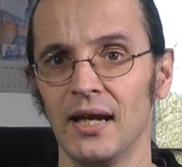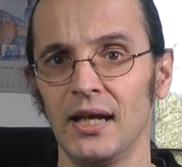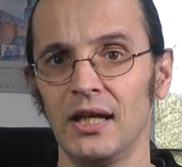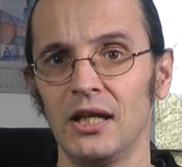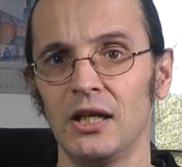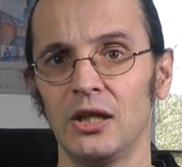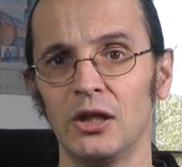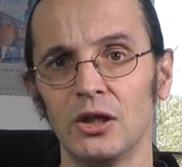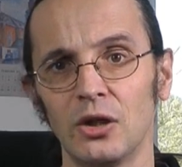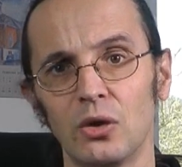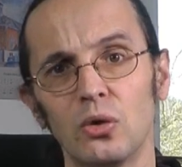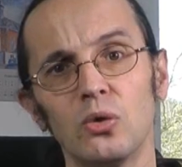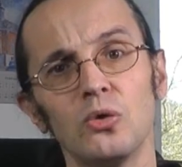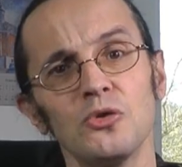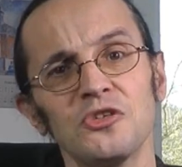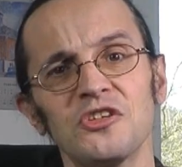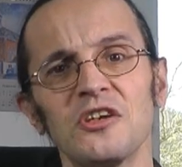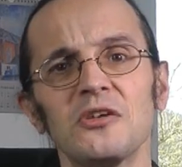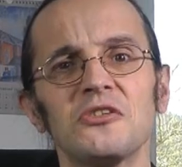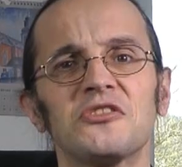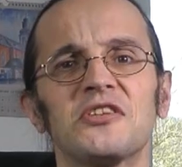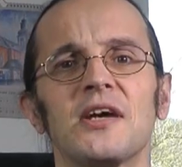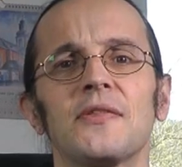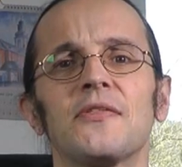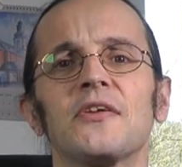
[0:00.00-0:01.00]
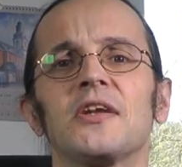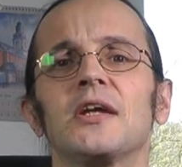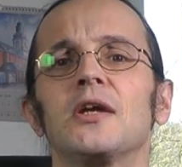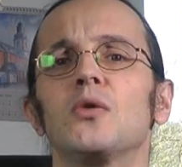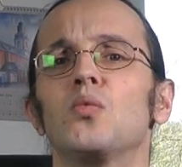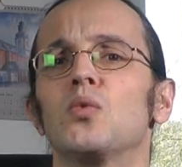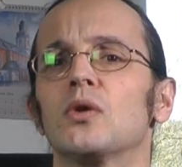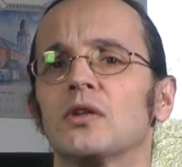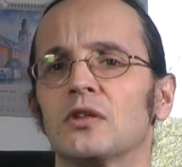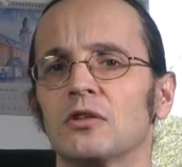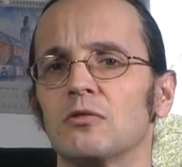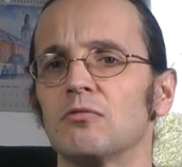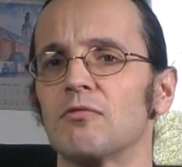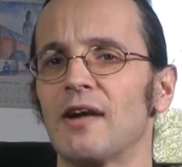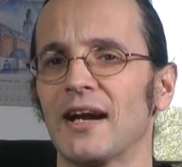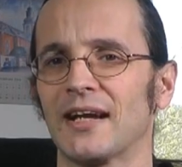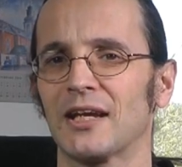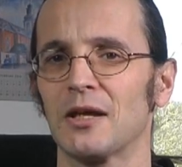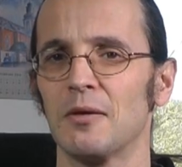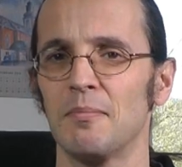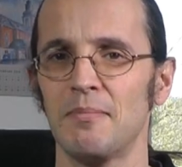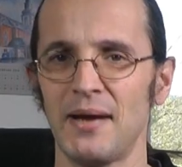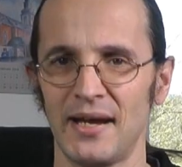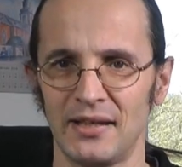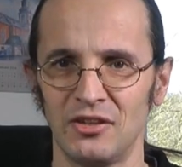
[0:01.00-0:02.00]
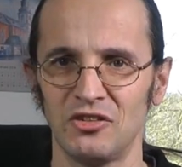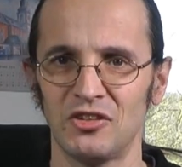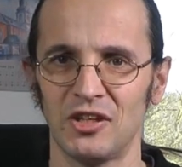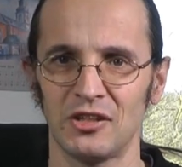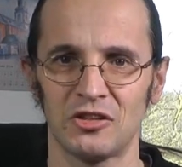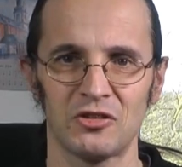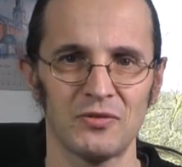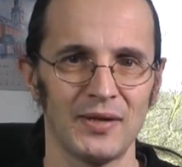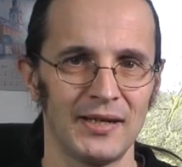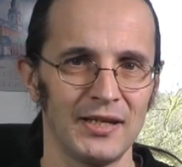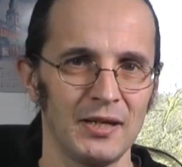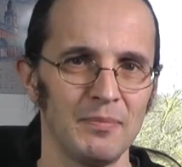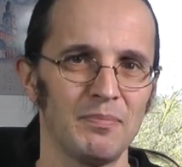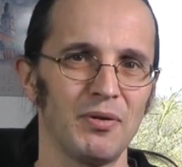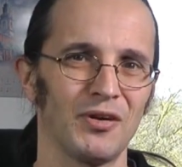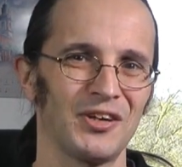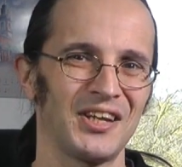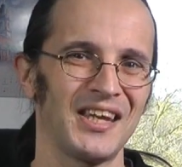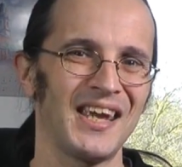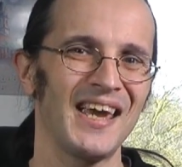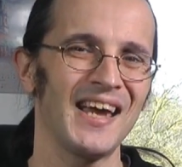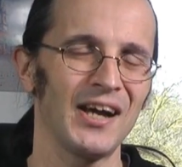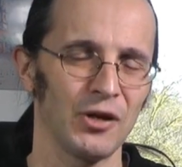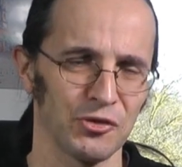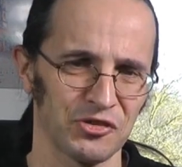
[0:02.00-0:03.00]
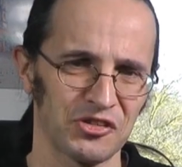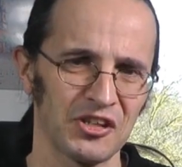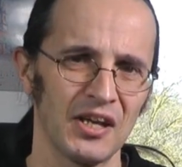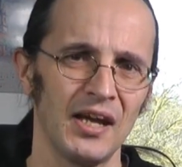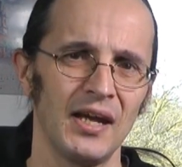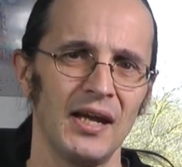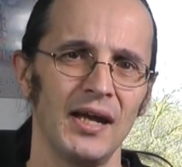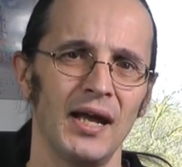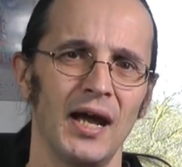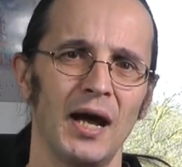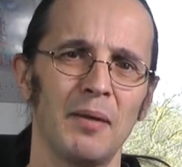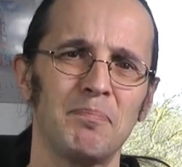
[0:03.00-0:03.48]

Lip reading: He also said that he wouldn't recommend it to anybody else.